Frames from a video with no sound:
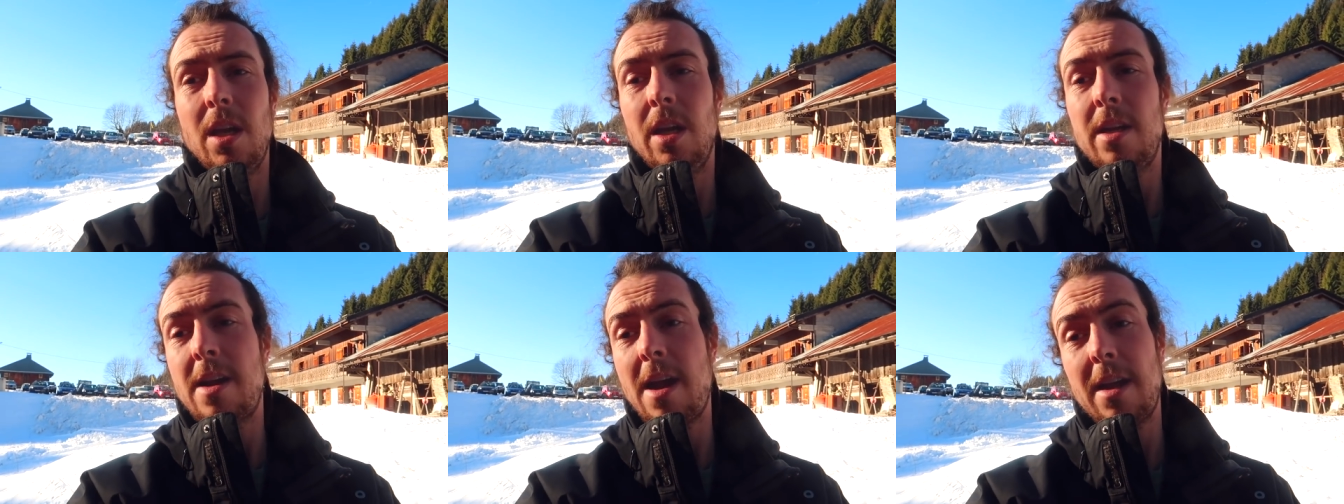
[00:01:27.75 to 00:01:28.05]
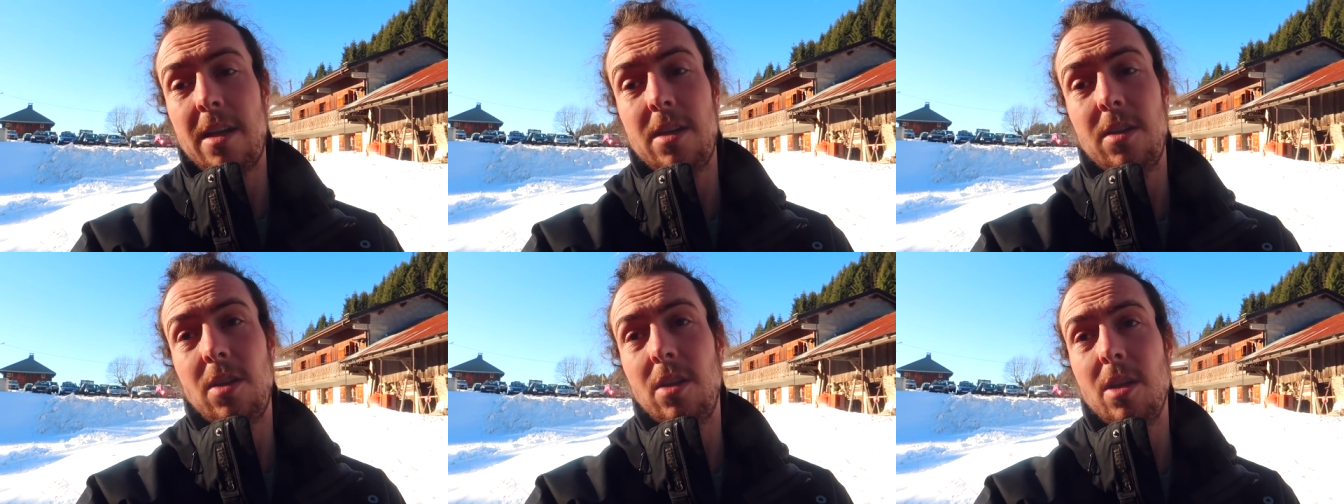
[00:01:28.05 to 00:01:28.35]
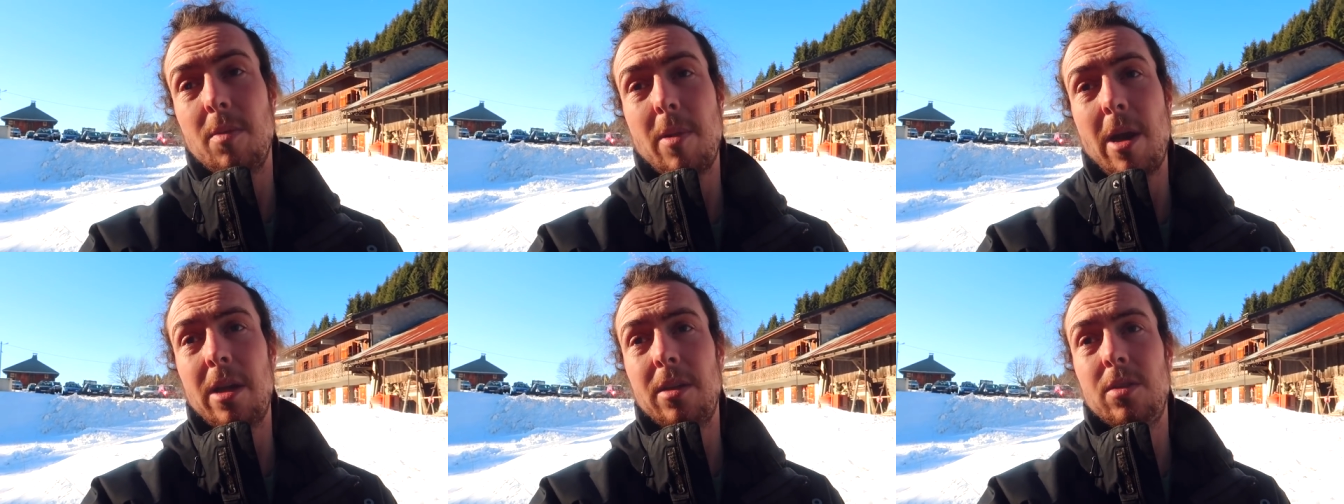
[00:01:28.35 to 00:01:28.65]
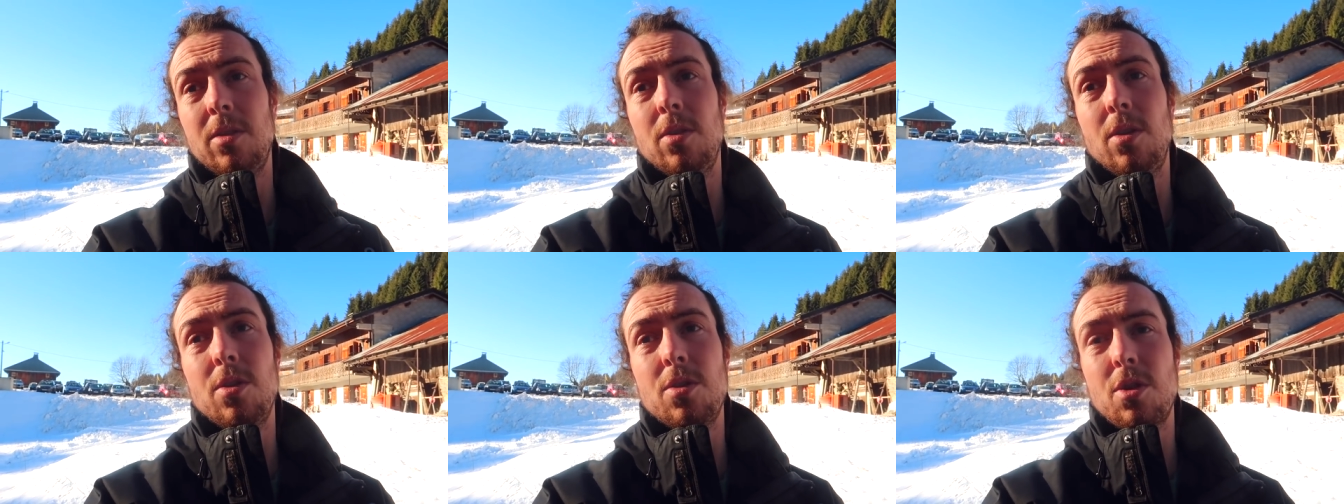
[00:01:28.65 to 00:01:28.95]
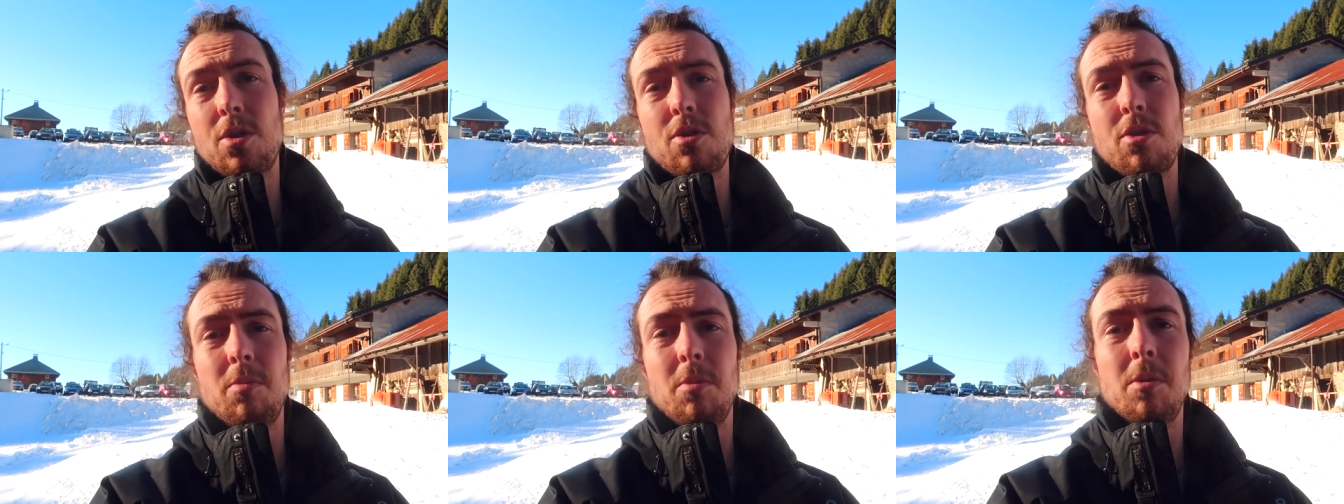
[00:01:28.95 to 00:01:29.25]
are knackered on the back door
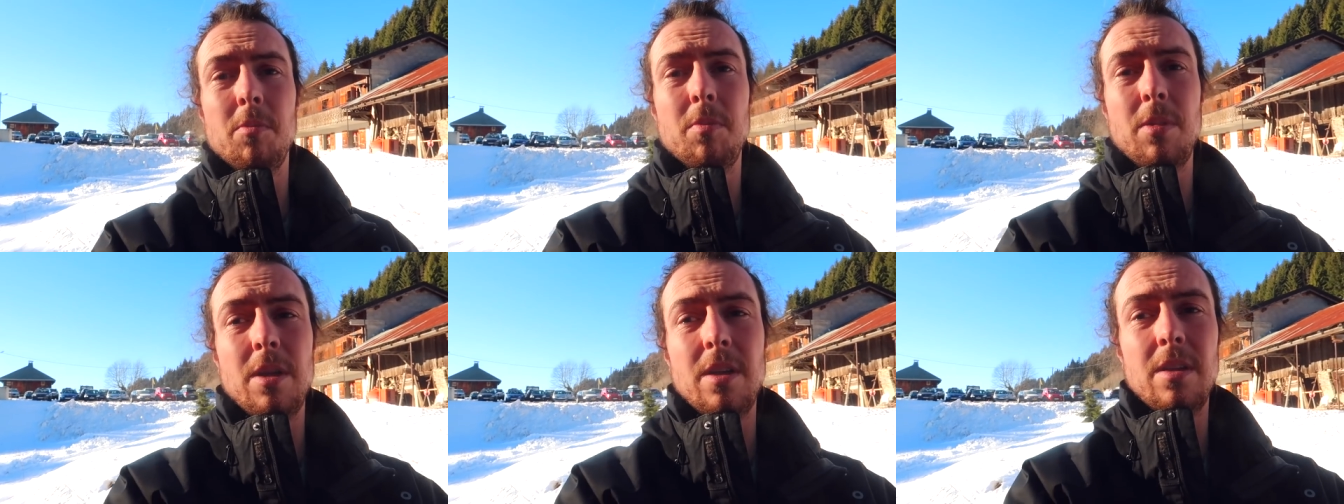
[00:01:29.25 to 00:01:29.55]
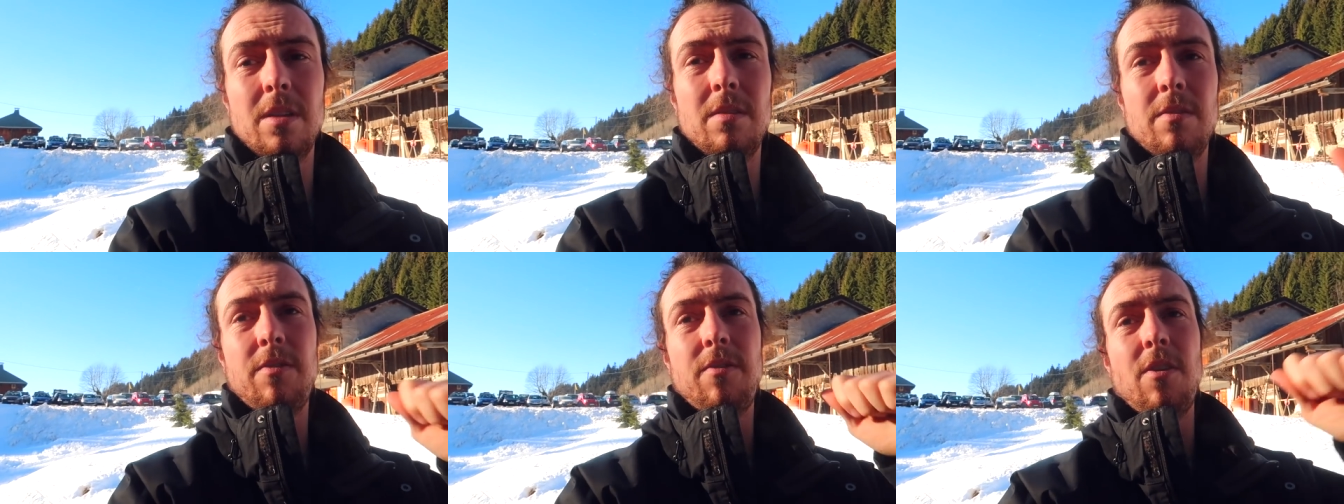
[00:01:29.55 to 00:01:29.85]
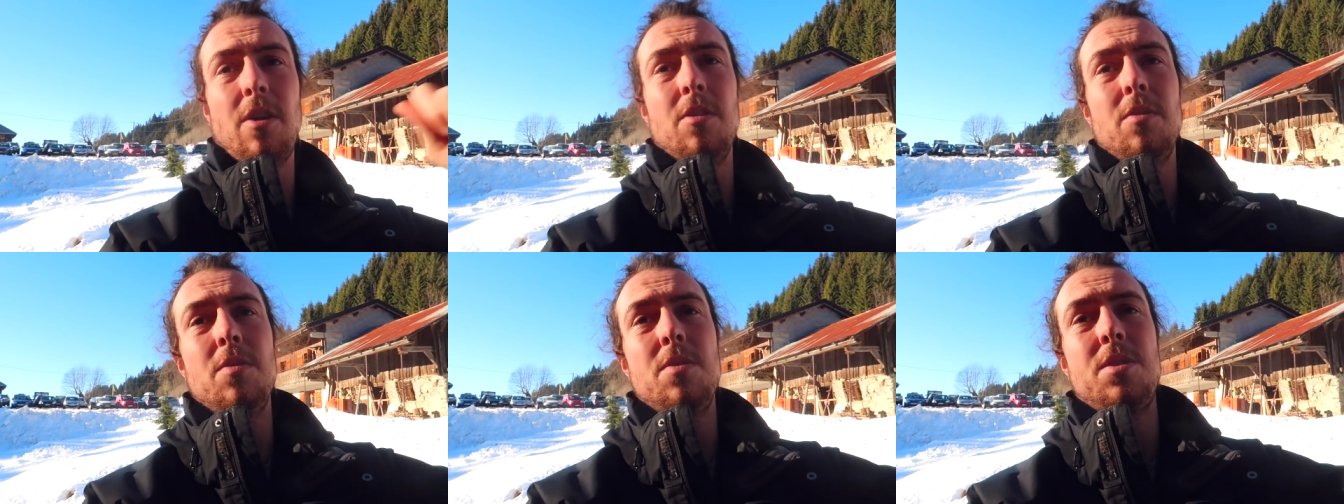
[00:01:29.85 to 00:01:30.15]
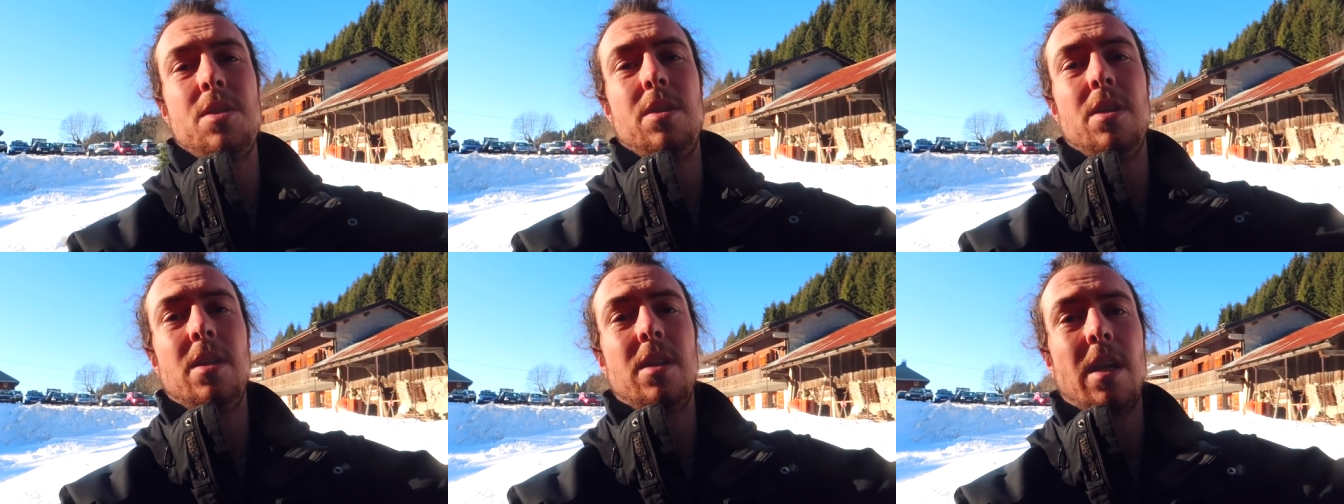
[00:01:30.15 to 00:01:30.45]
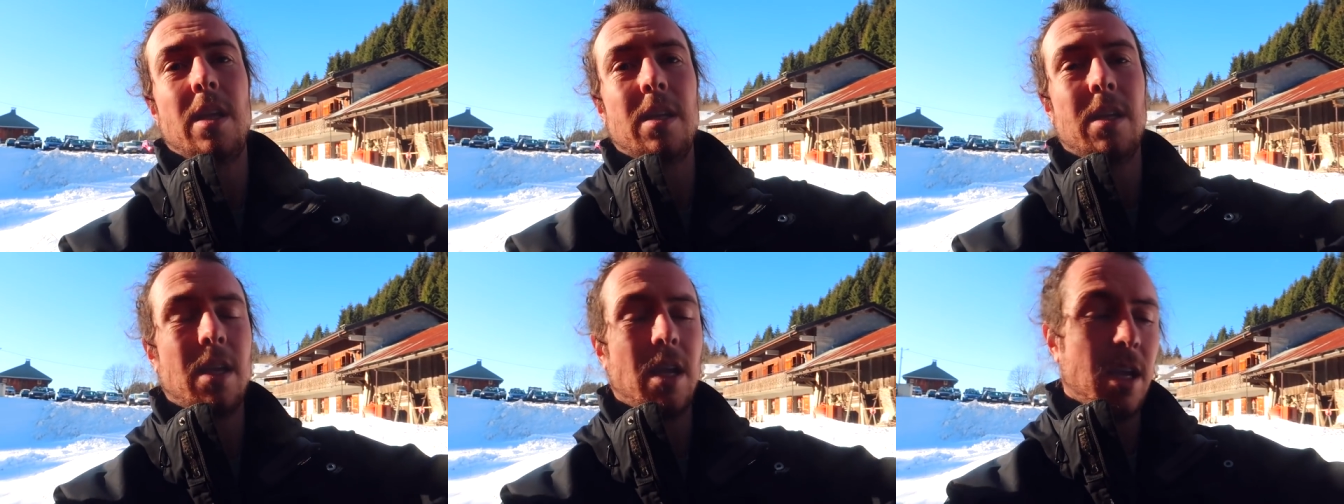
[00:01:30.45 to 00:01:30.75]
just from them being frozen and
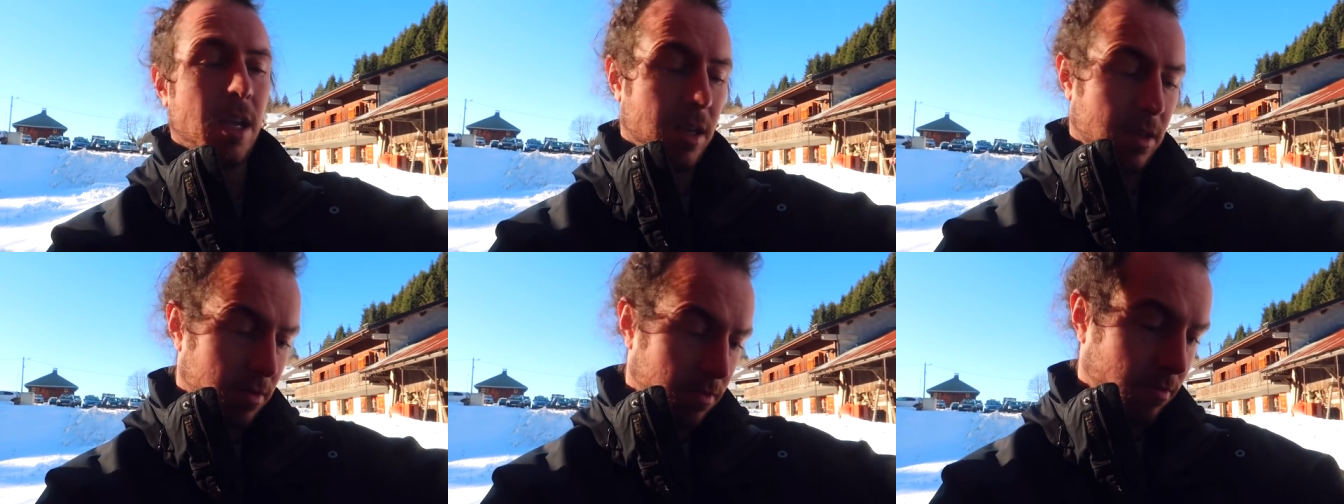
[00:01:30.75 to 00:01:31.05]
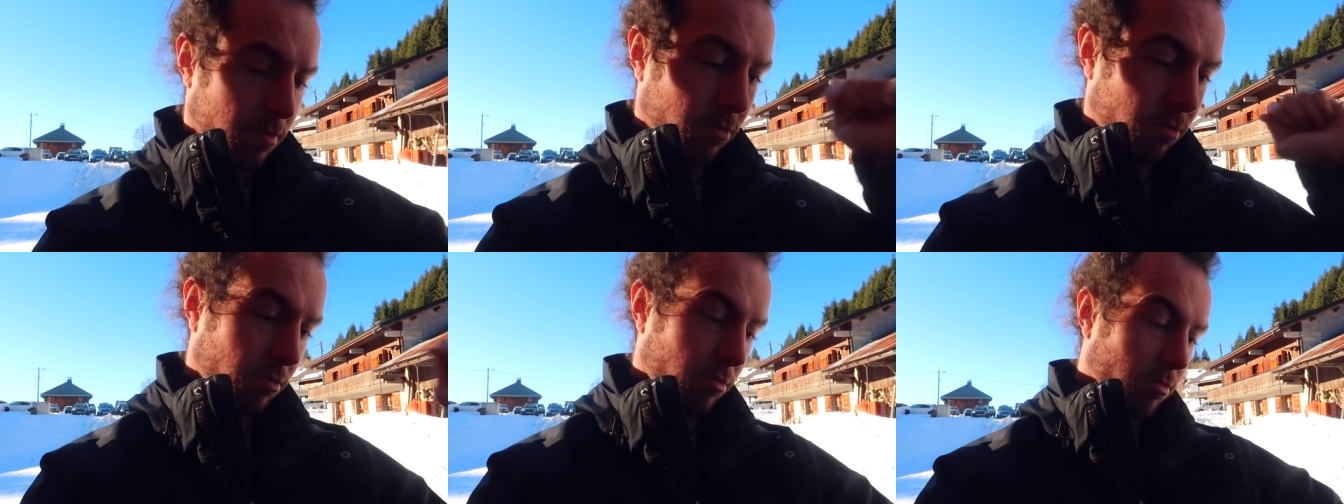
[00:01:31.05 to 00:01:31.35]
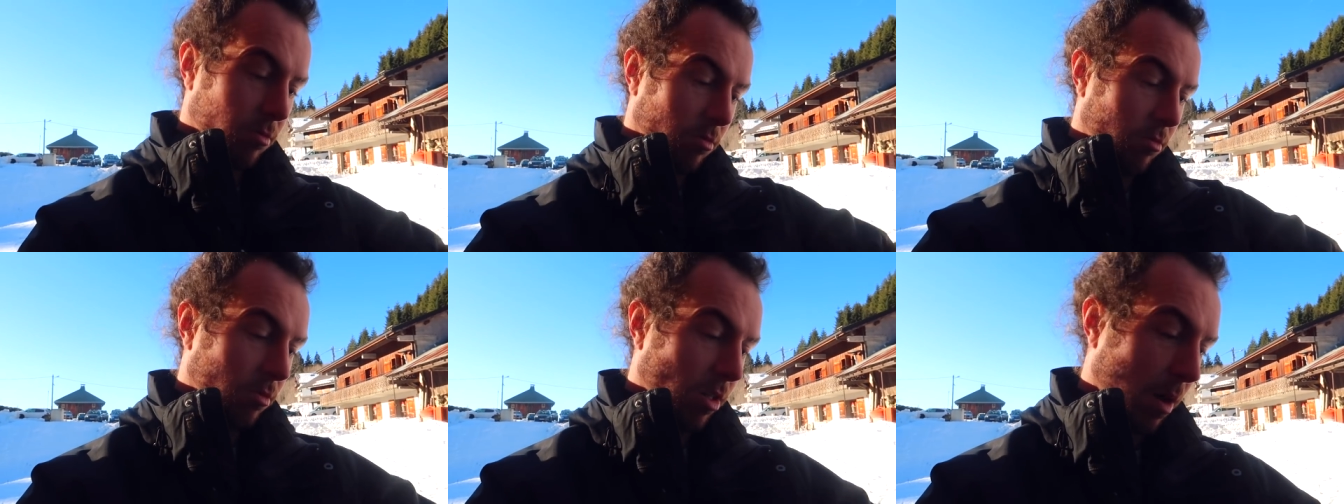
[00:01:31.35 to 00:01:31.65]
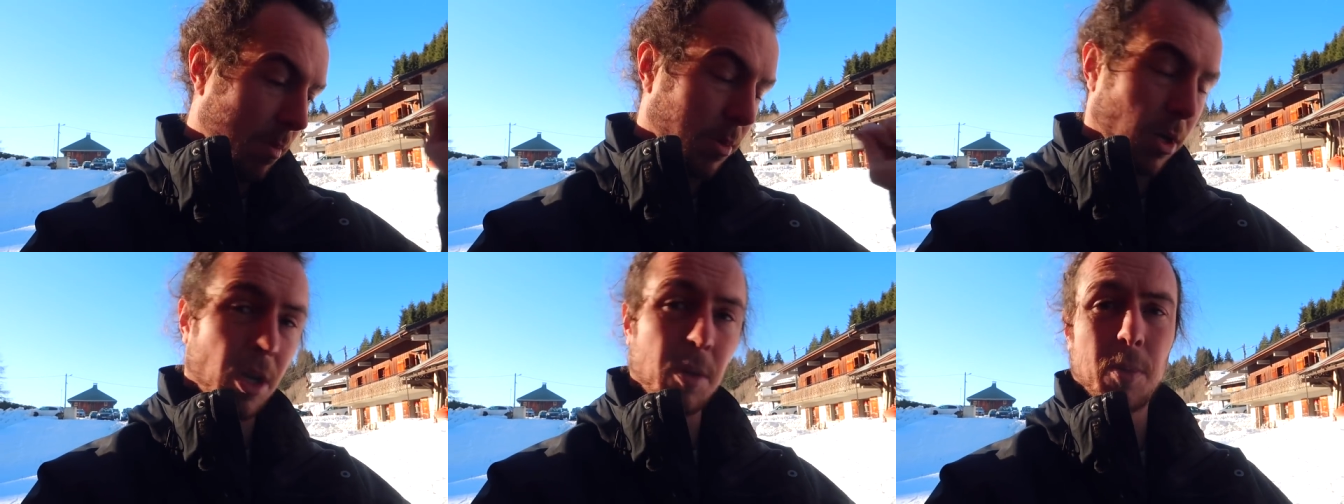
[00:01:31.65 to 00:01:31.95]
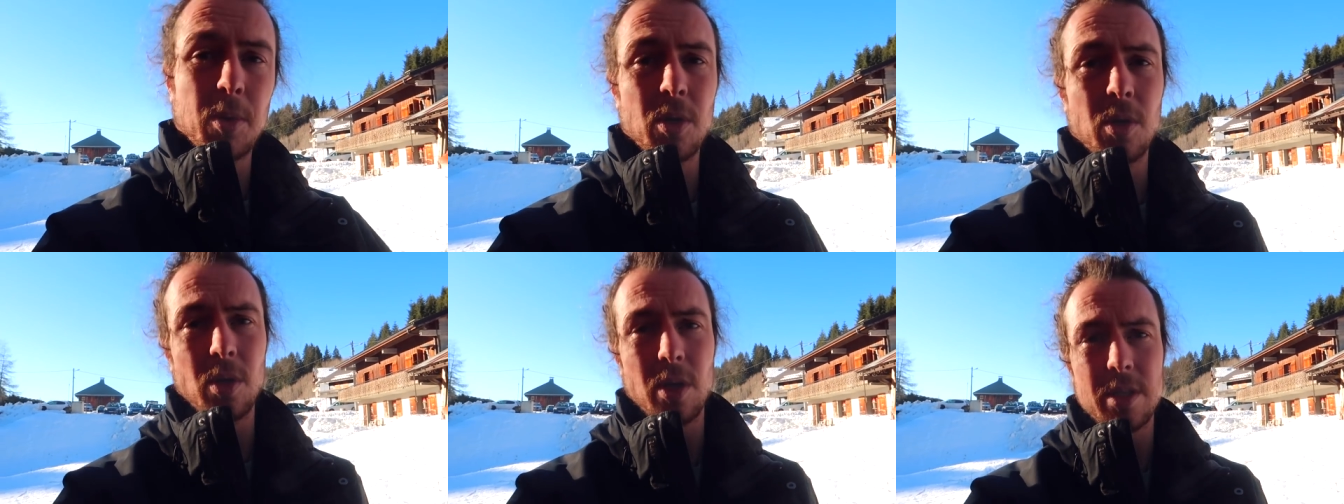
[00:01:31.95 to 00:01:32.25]
then getting ripped
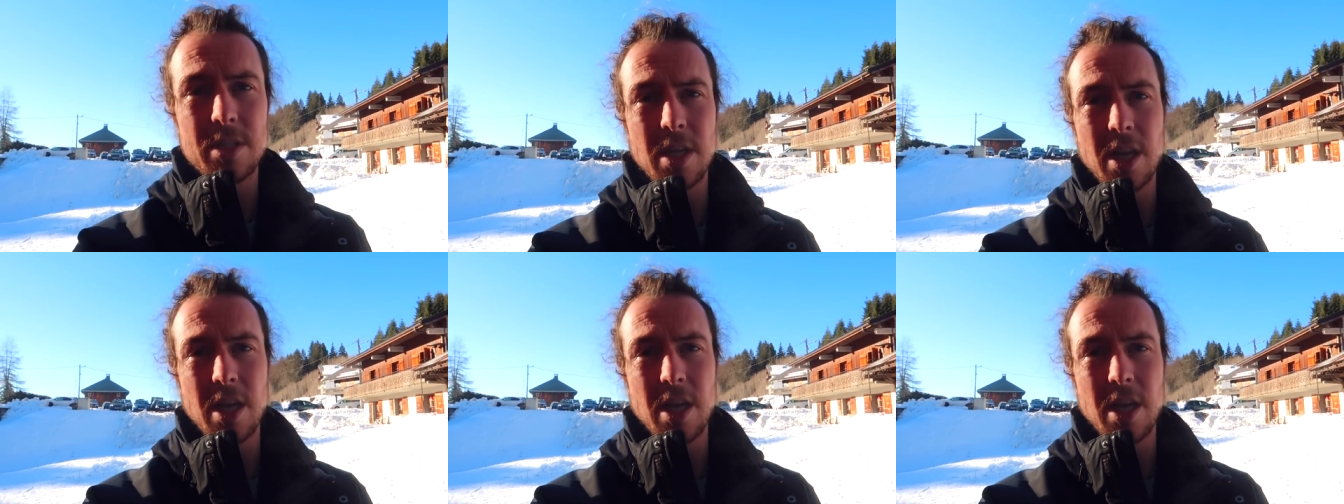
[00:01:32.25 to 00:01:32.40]
open all the